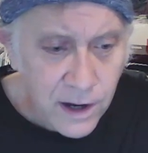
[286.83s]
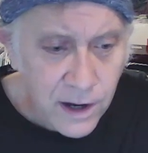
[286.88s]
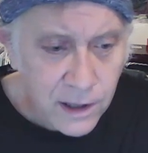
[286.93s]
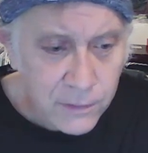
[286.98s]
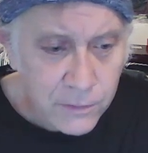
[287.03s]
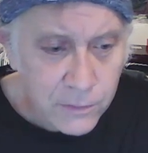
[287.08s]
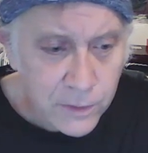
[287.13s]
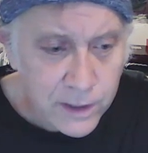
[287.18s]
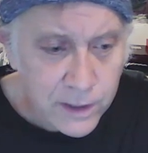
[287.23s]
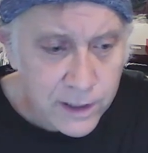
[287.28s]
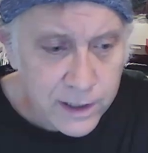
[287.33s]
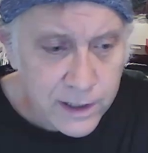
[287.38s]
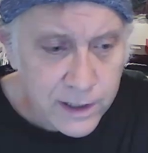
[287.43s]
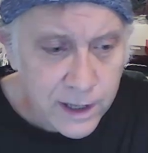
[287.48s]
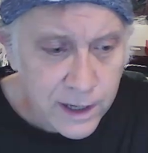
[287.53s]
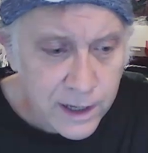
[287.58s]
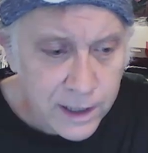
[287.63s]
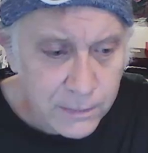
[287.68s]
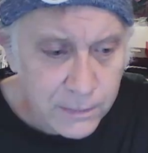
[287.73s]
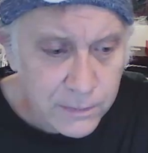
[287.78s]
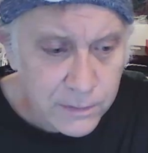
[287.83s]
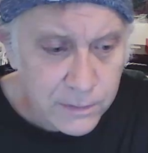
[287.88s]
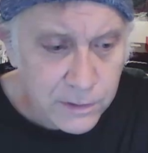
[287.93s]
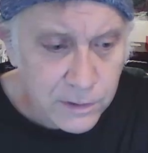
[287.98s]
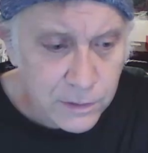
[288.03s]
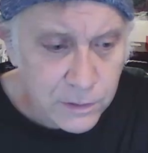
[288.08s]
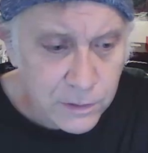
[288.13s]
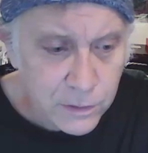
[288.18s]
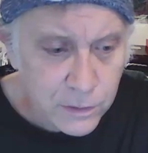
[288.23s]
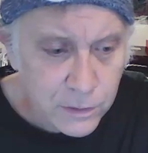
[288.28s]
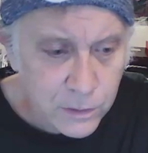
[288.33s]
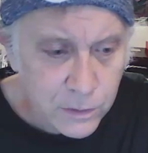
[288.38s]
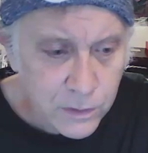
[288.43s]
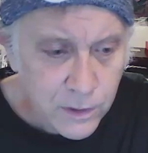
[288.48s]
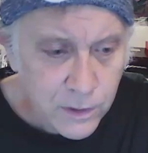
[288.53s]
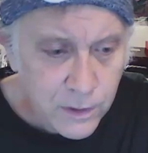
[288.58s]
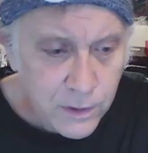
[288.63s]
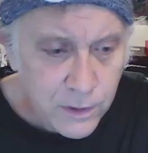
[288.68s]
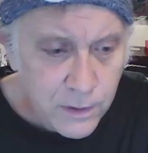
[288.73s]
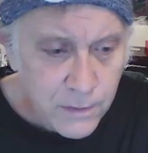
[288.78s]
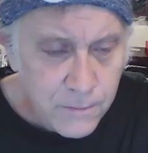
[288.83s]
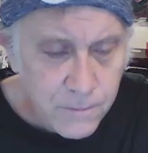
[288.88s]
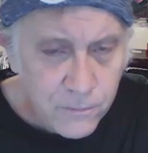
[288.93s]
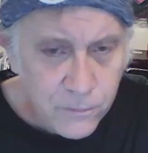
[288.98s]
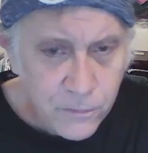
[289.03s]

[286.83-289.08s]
divide when it came to